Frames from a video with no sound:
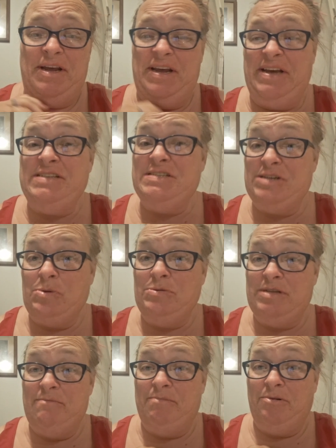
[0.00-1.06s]
It is so
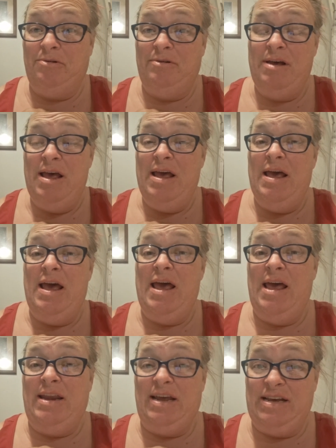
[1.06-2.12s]
simple
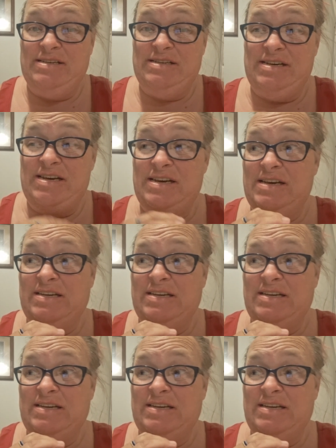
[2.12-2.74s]
and easy,